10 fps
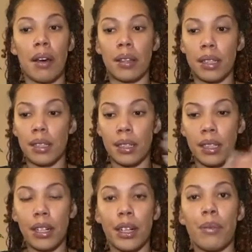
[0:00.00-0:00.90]
And this is the
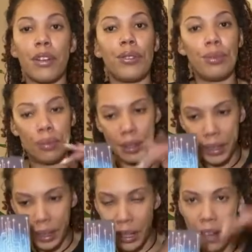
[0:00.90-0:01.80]
year in which you
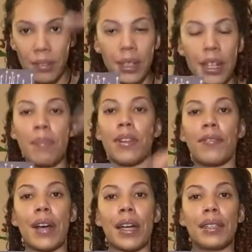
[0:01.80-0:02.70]
level up and
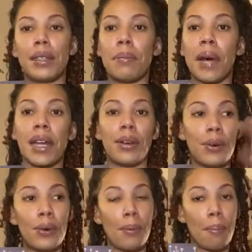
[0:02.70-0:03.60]
find somebody
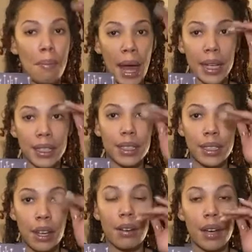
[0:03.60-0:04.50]
who matches
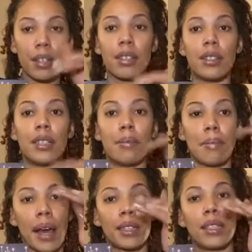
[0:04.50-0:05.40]
your energy or
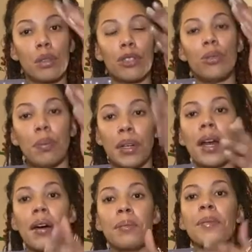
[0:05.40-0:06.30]
matches what you put
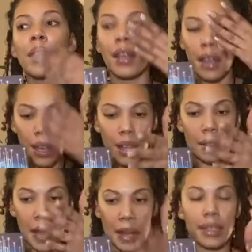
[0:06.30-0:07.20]
out. And
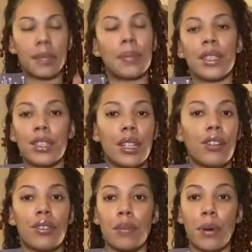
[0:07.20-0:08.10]
that is a position that
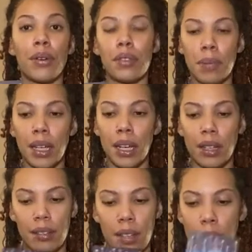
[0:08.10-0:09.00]
you're supposed to be in.
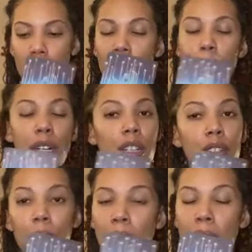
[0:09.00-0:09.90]
This could be
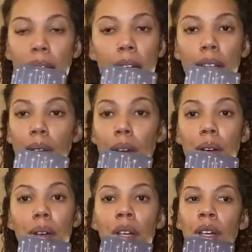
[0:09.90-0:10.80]
spirituality, you know?
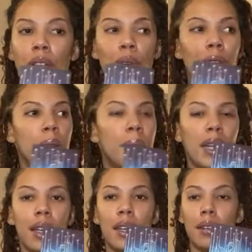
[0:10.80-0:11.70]
You could
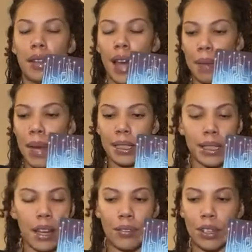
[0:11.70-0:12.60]
be like
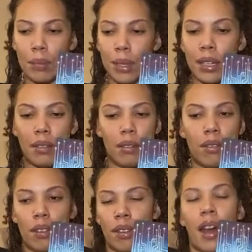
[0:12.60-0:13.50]
myself. You could be
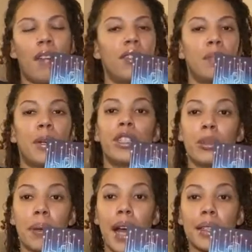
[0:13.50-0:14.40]
have a spiritual
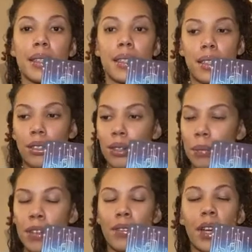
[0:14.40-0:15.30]
practice and you could
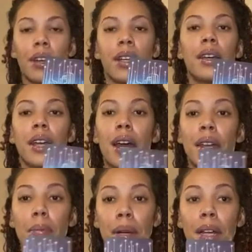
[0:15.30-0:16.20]
be very good at
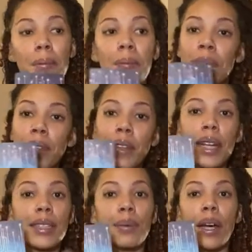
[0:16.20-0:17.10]
it. But
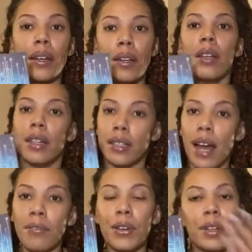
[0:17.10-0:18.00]
guess what?
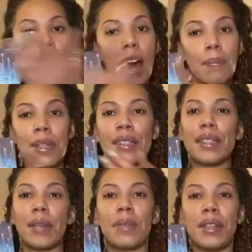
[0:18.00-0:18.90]
Time for you to tap into
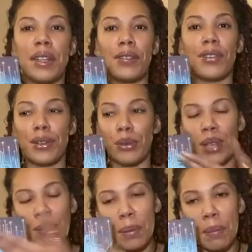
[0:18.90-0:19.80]
something different, do
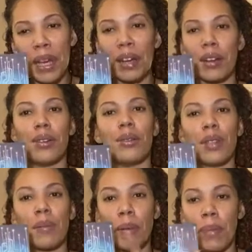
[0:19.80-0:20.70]
something bigger and do
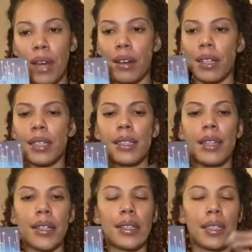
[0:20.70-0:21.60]
something better. And this is
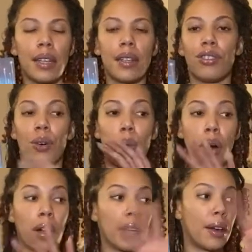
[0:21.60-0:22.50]
not to say that you're
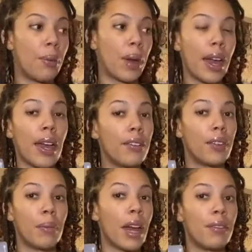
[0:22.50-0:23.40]
walking away
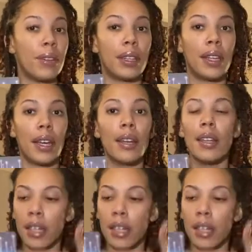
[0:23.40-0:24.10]
from everything.